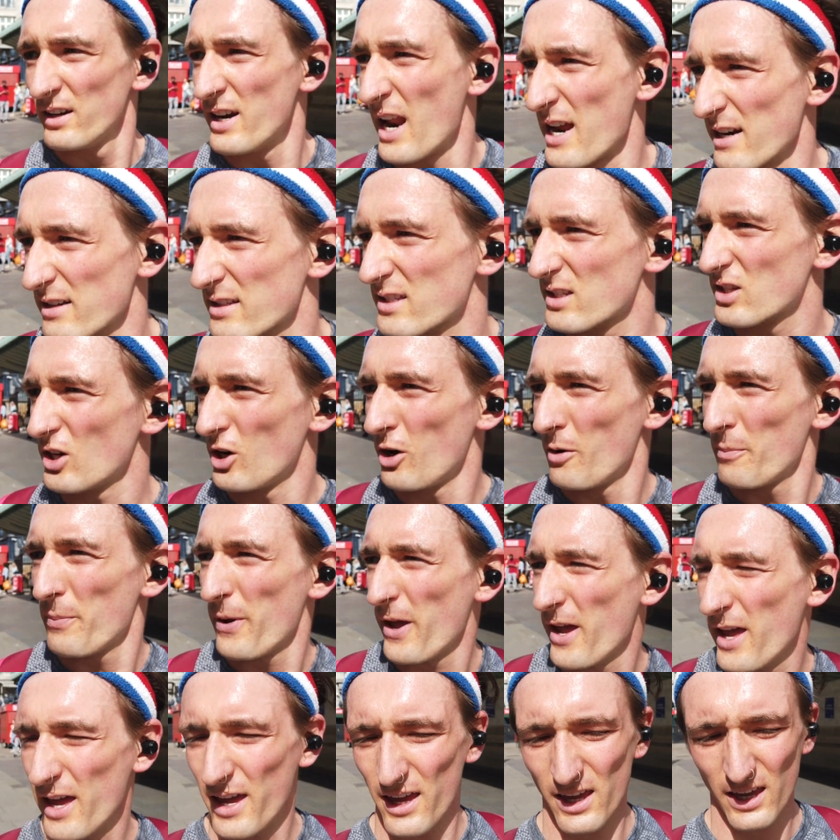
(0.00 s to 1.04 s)
Next up
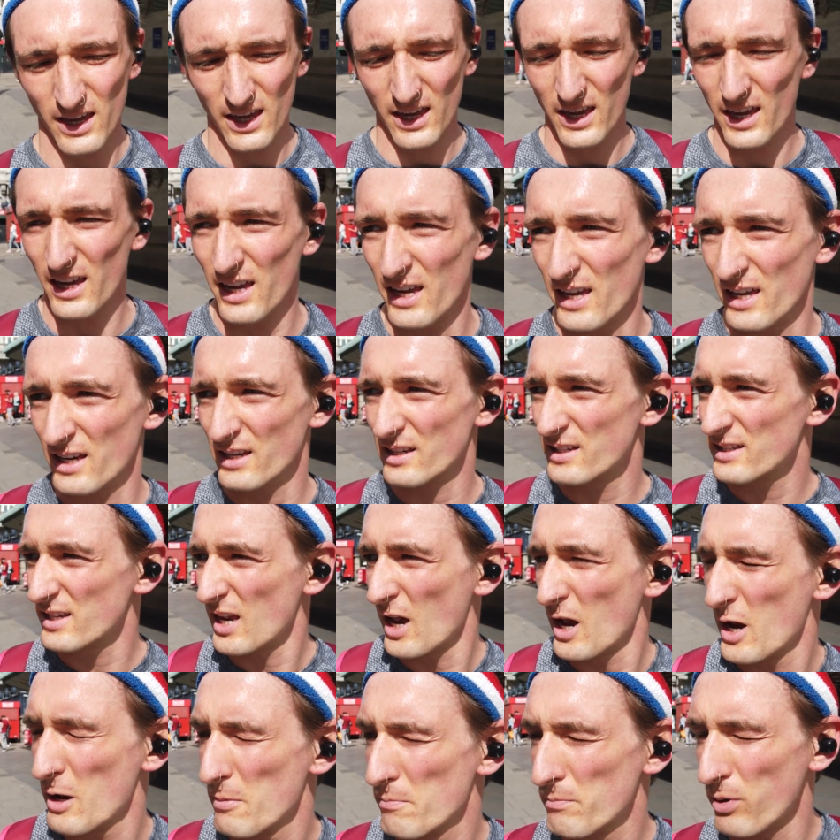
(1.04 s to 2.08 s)

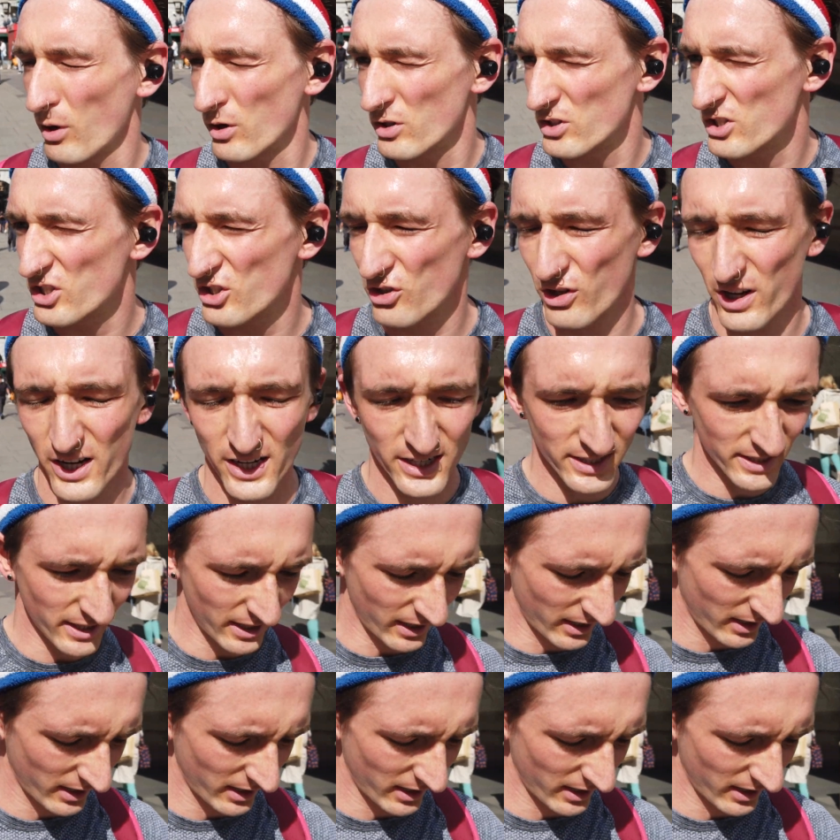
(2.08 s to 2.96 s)
is Bond Street.